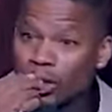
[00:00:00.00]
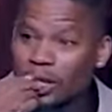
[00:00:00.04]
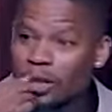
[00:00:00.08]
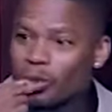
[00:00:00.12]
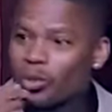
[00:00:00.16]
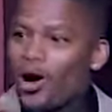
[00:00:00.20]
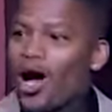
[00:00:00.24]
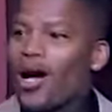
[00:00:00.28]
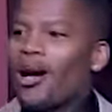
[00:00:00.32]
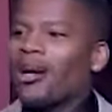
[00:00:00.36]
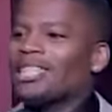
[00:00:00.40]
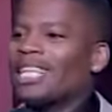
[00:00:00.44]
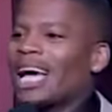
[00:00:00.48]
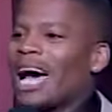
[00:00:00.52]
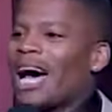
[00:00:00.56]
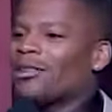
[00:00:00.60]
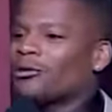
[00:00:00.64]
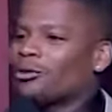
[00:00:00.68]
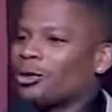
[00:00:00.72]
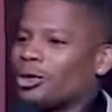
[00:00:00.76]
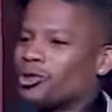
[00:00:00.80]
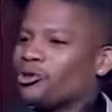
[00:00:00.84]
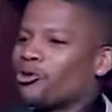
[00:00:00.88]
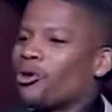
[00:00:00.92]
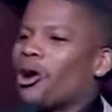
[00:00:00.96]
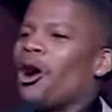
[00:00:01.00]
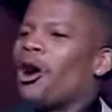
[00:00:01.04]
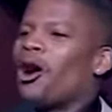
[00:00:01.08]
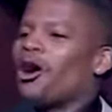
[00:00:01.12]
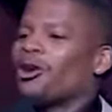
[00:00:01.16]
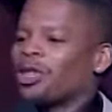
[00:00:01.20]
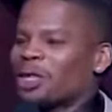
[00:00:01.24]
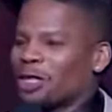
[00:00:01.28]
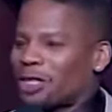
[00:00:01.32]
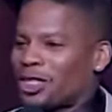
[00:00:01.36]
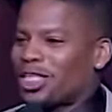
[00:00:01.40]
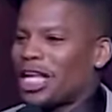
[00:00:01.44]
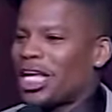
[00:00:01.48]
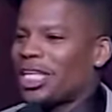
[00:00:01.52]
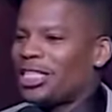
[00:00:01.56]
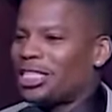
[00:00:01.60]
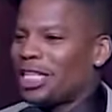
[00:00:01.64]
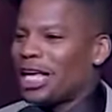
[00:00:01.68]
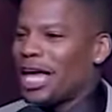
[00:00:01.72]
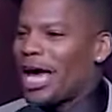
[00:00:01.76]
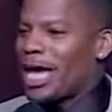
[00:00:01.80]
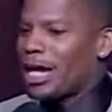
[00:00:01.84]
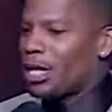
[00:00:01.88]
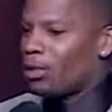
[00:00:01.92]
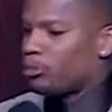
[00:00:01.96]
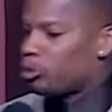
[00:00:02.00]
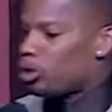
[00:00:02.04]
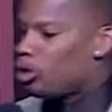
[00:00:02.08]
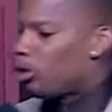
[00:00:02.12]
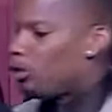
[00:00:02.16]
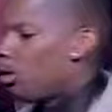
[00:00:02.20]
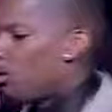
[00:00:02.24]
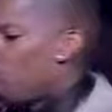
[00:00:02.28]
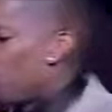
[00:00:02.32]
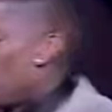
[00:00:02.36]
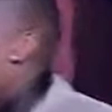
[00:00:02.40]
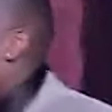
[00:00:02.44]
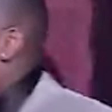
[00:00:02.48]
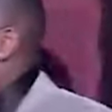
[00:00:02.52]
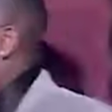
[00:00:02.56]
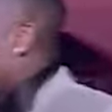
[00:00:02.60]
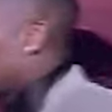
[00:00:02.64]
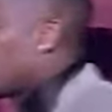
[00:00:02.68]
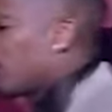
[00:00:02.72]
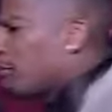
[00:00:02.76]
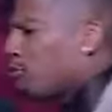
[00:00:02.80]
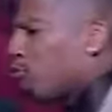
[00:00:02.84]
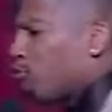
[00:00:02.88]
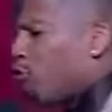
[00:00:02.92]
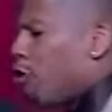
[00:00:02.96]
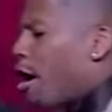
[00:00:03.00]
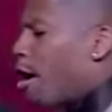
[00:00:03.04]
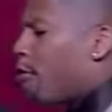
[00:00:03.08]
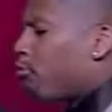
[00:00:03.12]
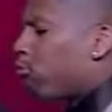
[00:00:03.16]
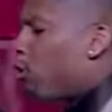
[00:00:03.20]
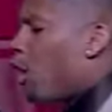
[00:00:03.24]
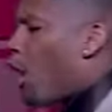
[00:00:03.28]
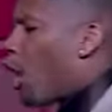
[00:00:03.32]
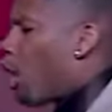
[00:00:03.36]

Just walk out the house with drawers and Stacy Adams on. I'm going to get some graham